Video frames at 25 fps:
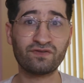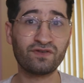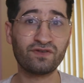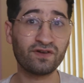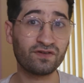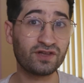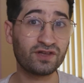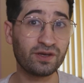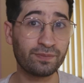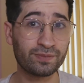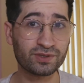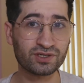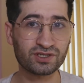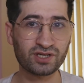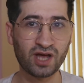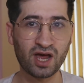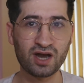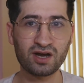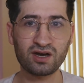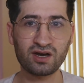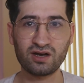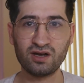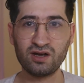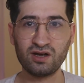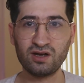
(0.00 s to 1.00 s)
and
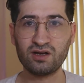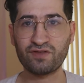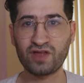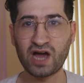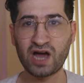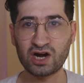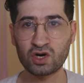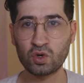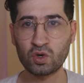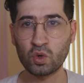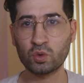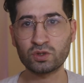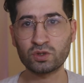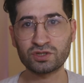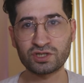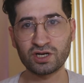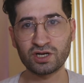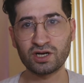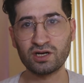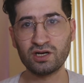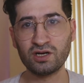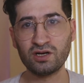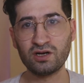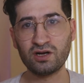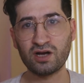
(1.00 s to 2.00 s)
50% for that
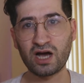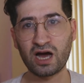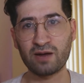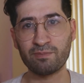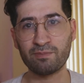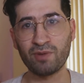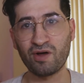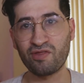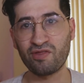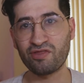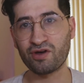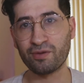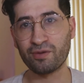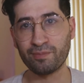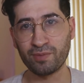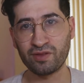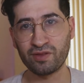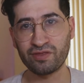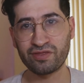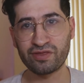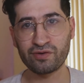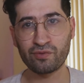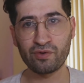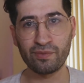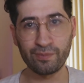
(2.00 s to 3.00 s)
quarter, and month on
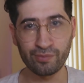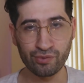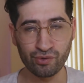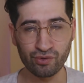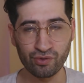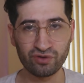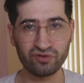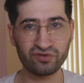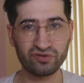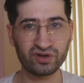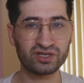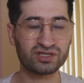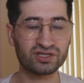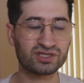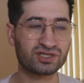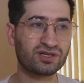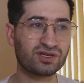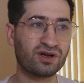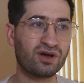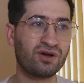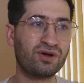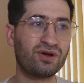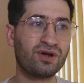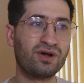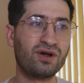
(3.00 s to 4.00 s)
month they're improving.
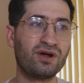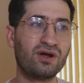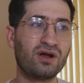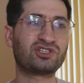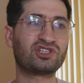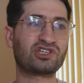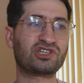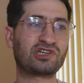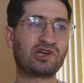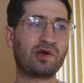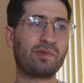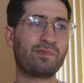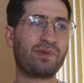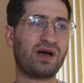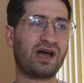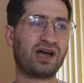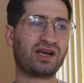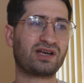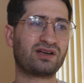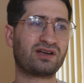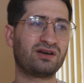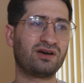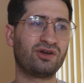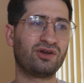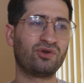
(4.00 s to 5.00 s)
So I just come
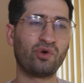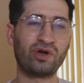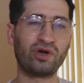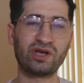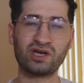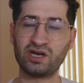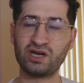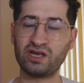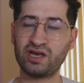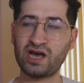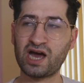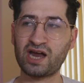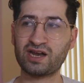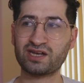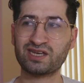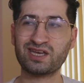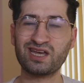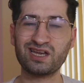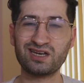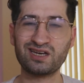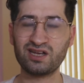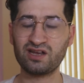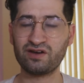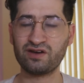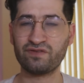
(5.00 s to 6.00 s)
back, annoyingly I had a
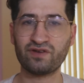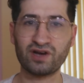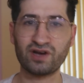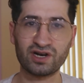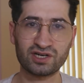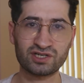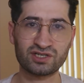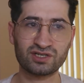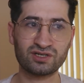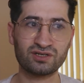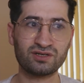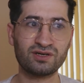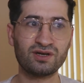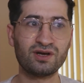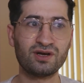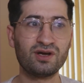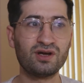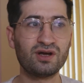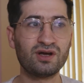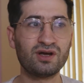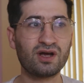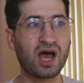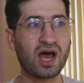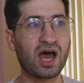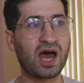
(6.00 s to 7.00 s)
kidney infection,
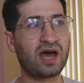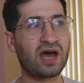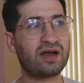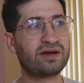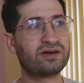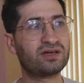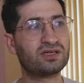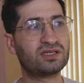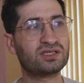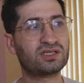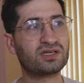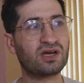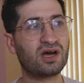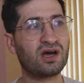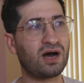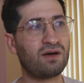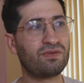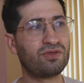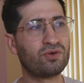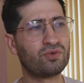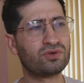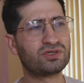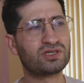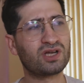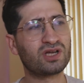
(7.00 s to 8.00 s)
and
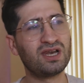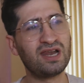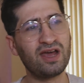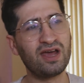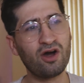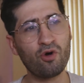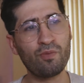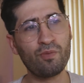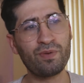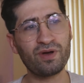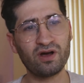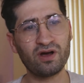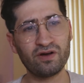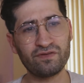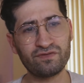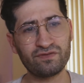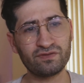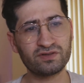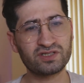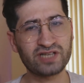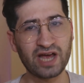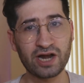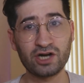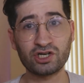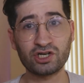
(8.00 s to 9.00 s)
there was a little bit
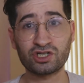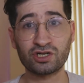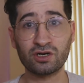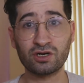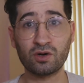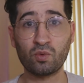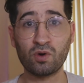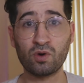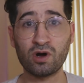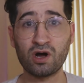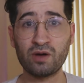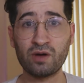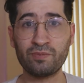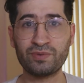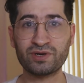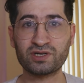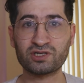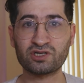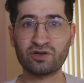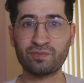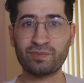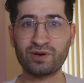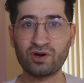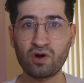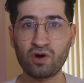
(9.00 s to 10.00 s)
of tension at work
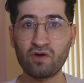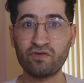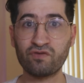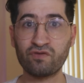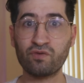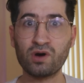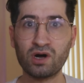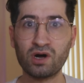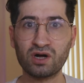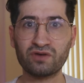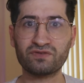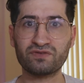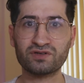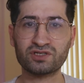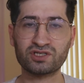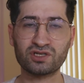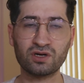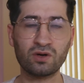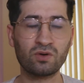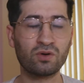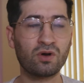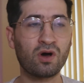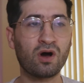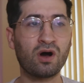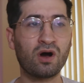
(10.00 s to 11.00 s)
because I've been off work for
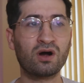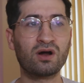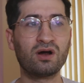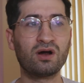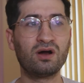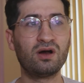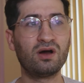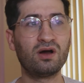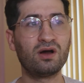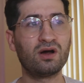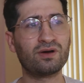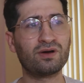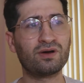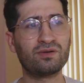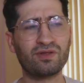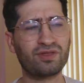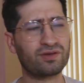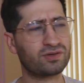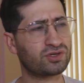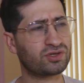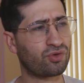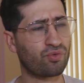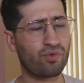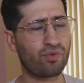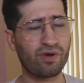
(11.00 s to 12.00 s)
so long, you know, I
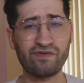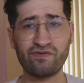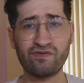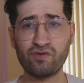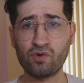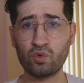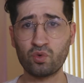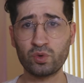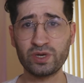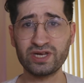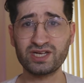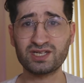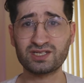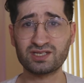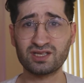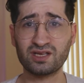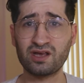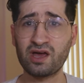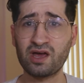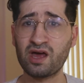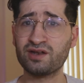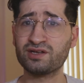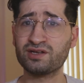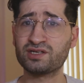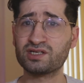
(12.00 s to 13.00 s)
think it's 3 or 4 weeks in
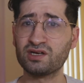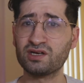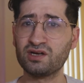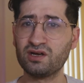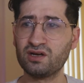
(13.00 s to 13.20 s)
the end,